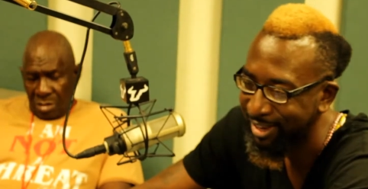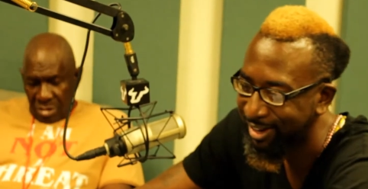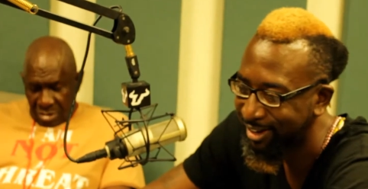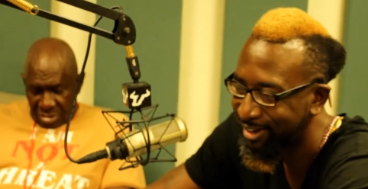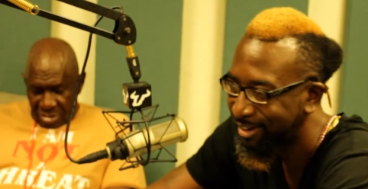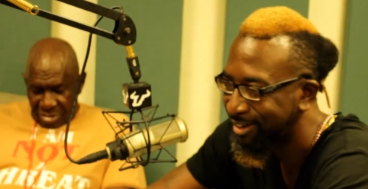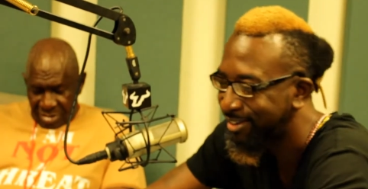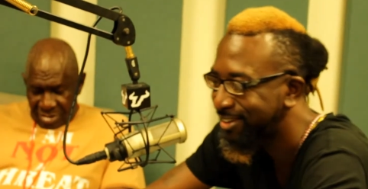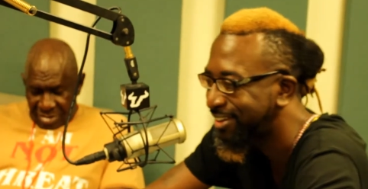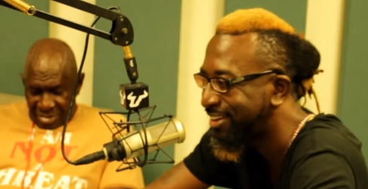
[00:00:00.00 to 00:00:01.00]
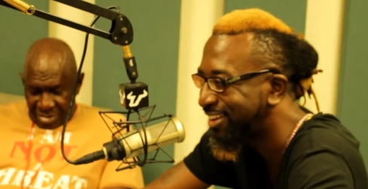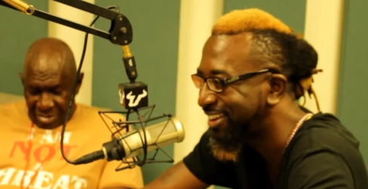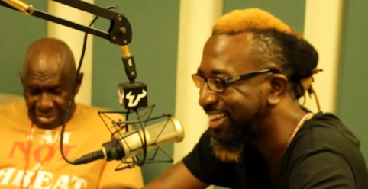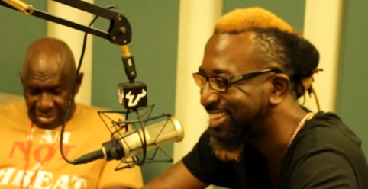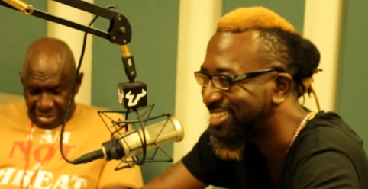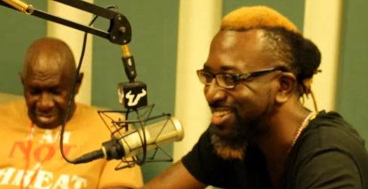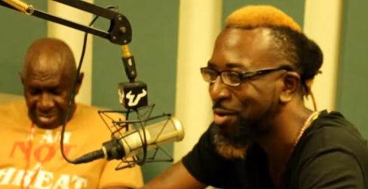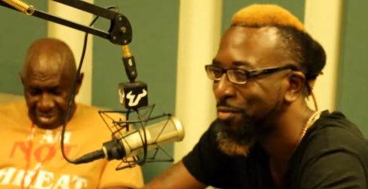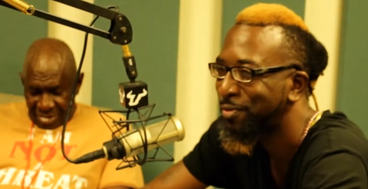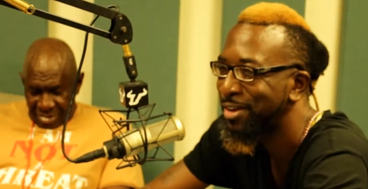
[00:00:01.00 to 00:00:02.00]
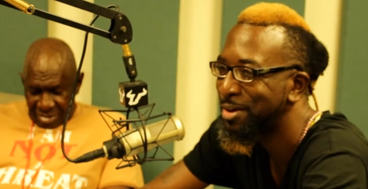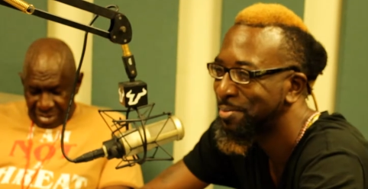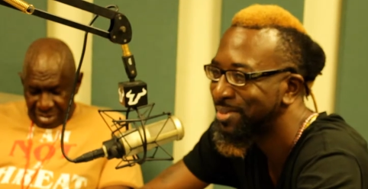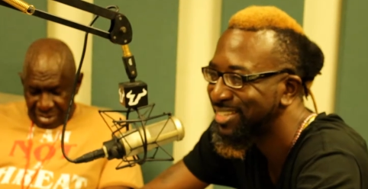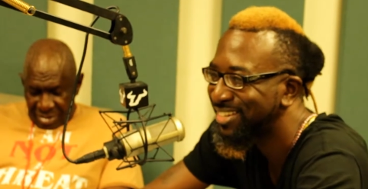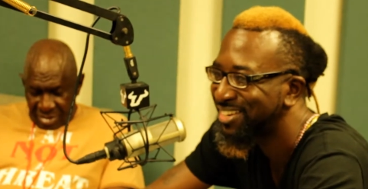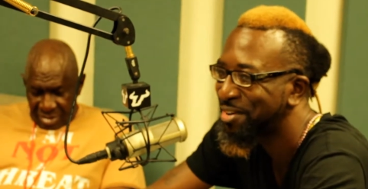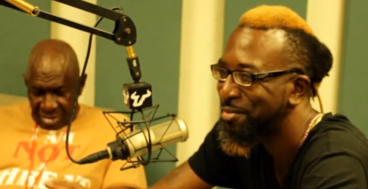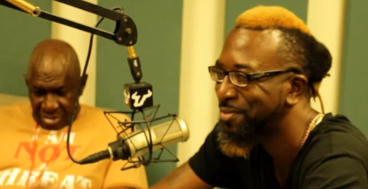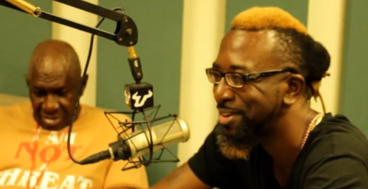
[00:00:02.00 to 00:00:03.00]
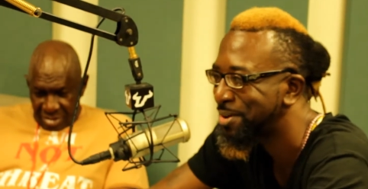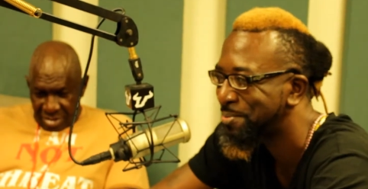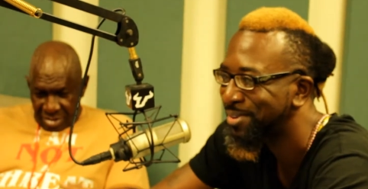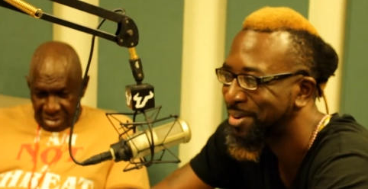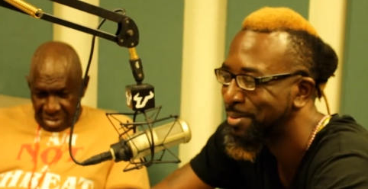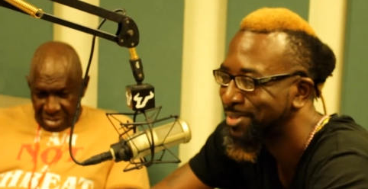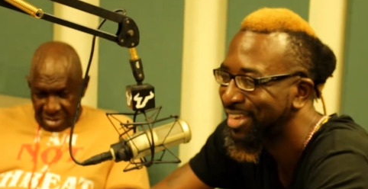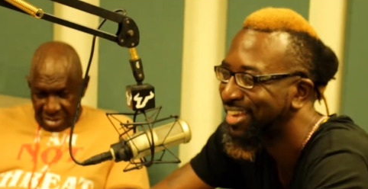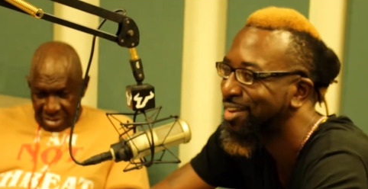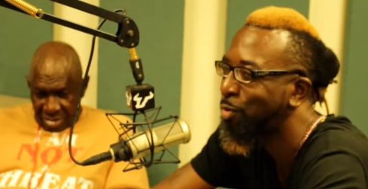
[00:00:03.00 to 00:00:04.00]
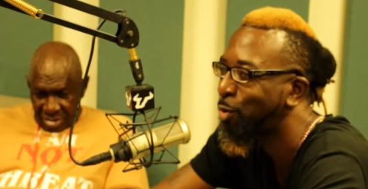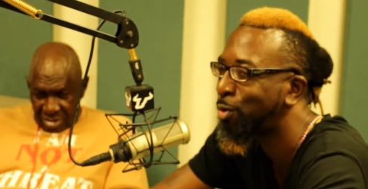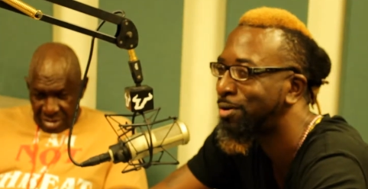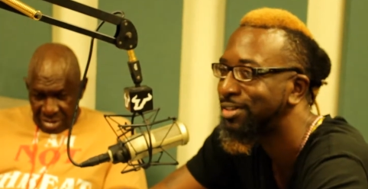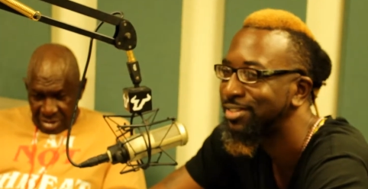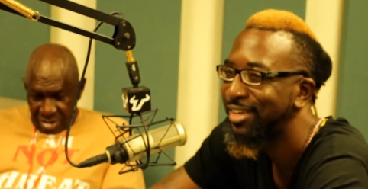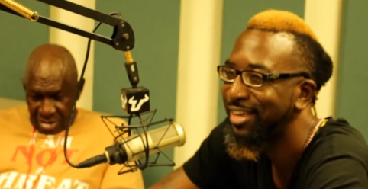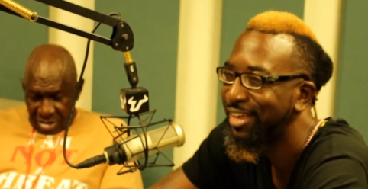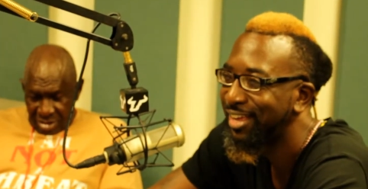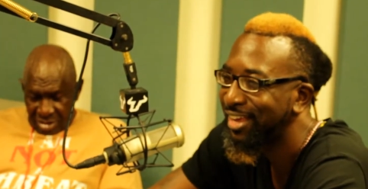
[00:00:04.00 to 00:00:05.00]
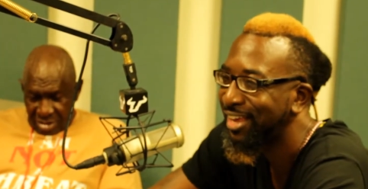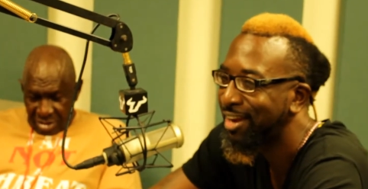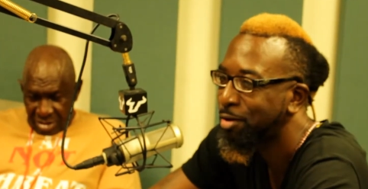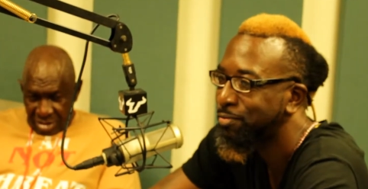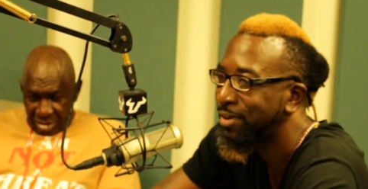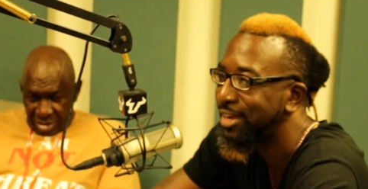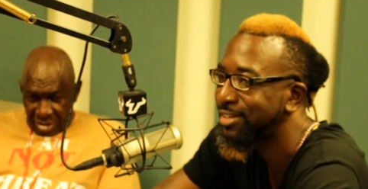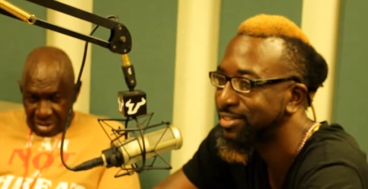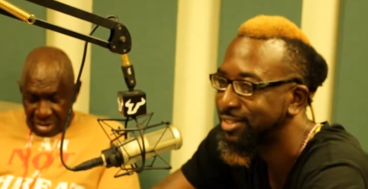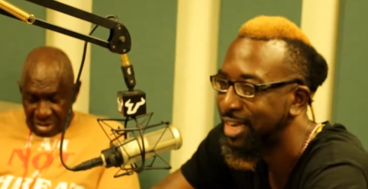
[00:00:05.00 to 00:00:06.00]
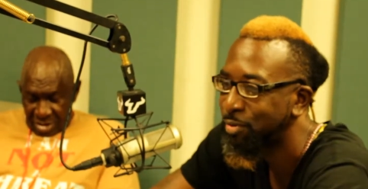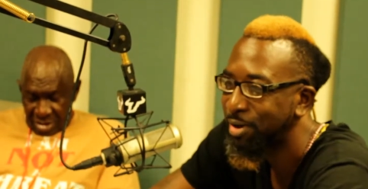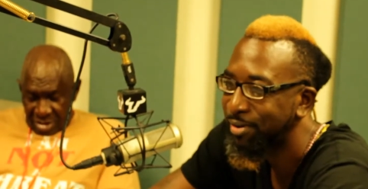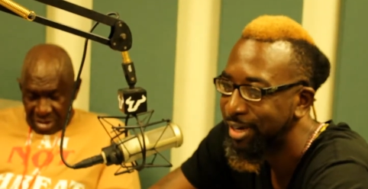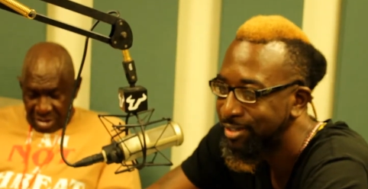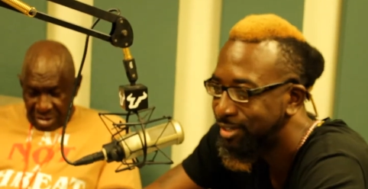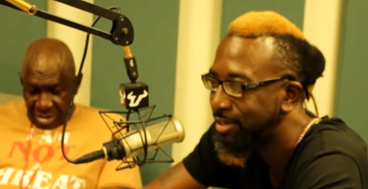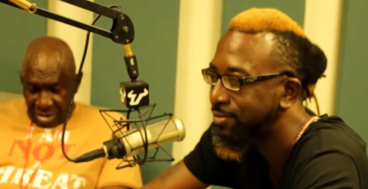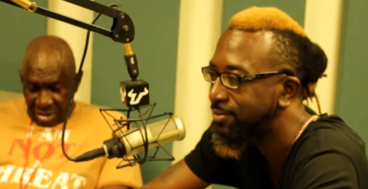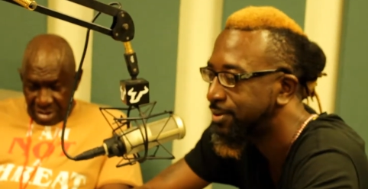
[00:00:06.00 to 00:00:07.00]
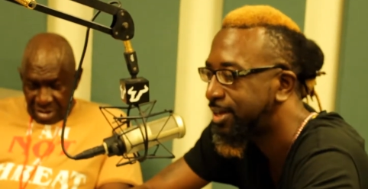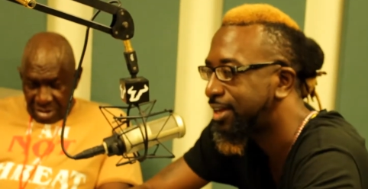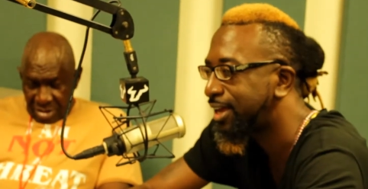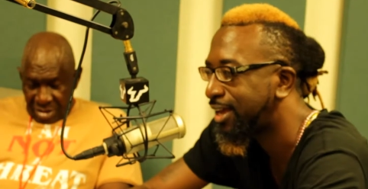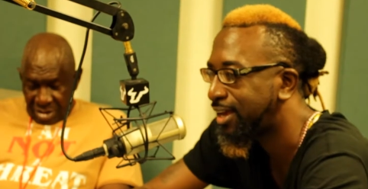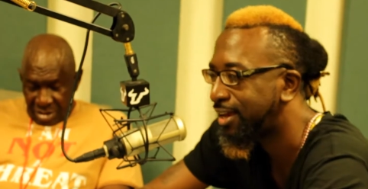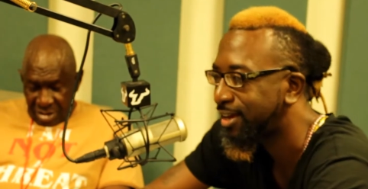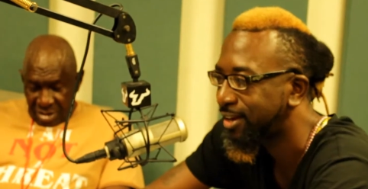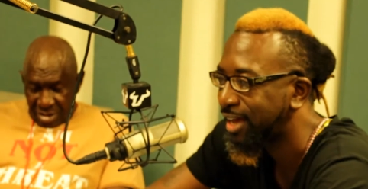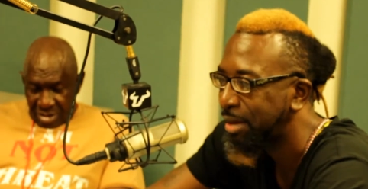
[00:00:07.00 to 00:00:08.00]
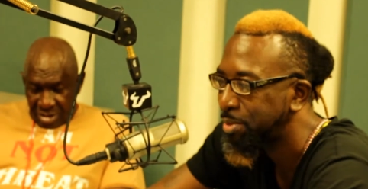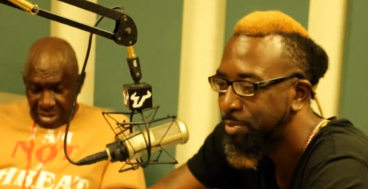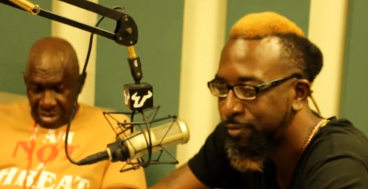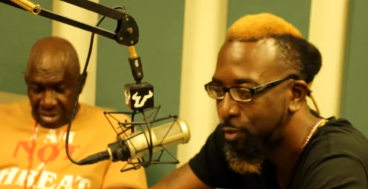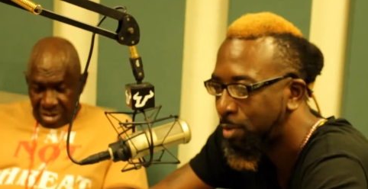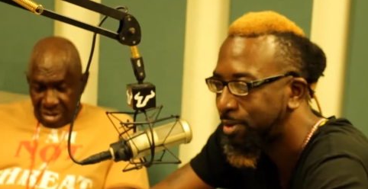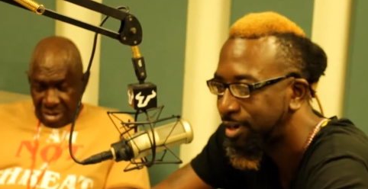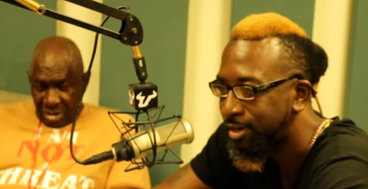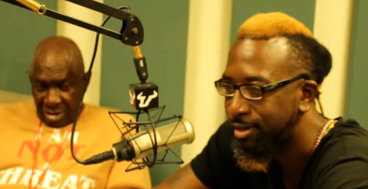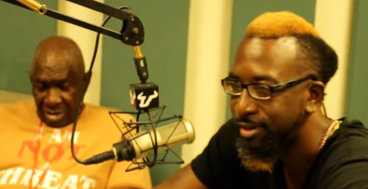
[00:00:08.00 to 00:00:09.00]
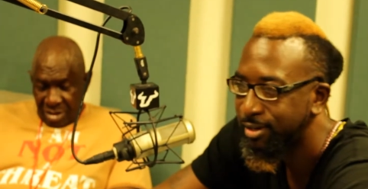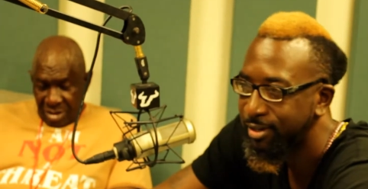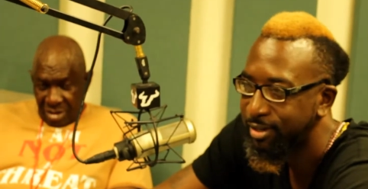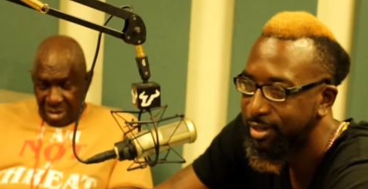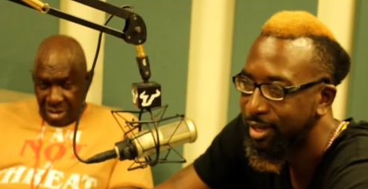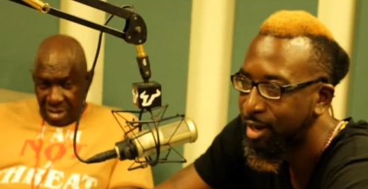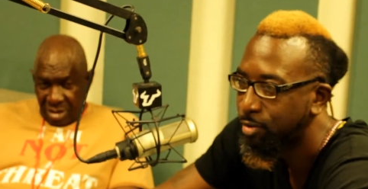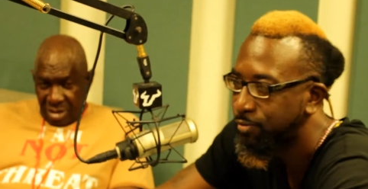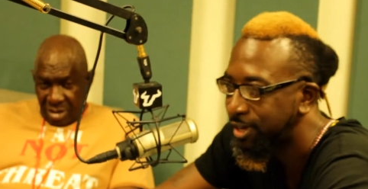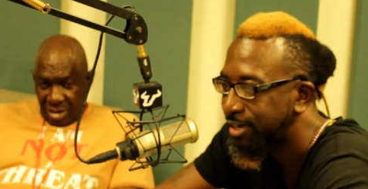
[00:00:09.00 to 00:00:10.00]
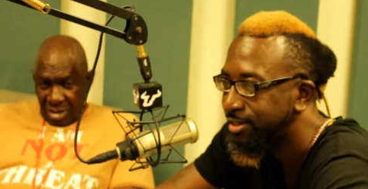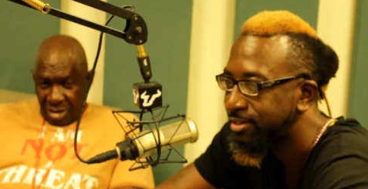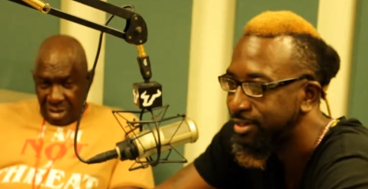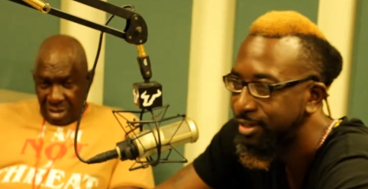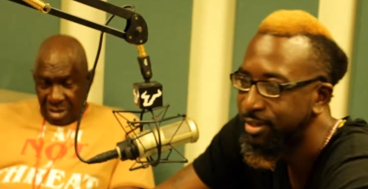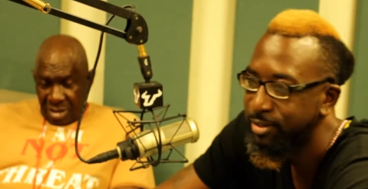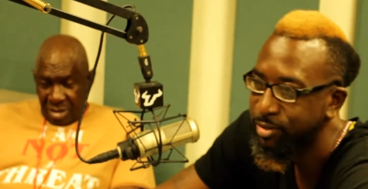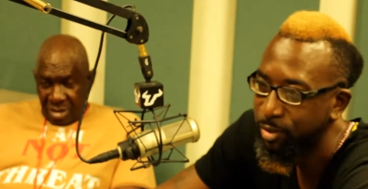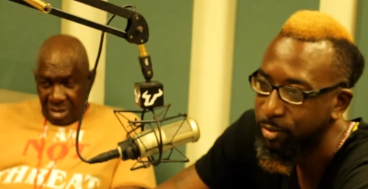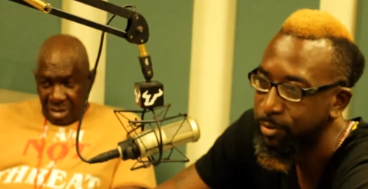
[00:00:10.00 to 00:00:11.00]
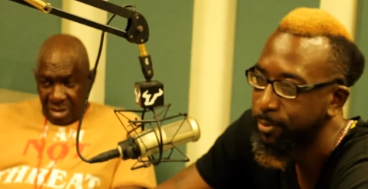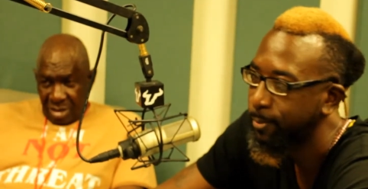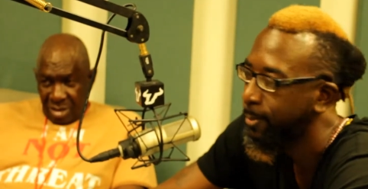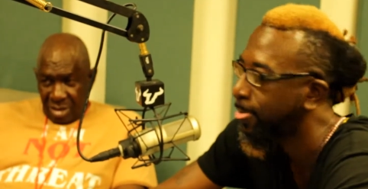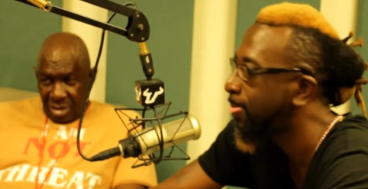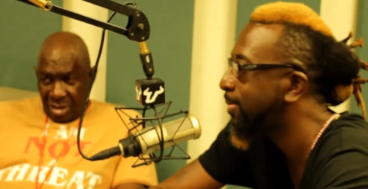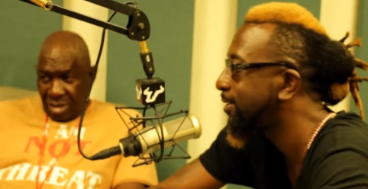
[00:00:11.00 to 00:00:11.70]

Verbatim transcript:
Speaker 1: uh, it's adult film, it's adult film, you know what I'm saying, awards in Las Vegas January 18th. Okay. And I'll be performing there in Las Vegas. When you say performing, you mean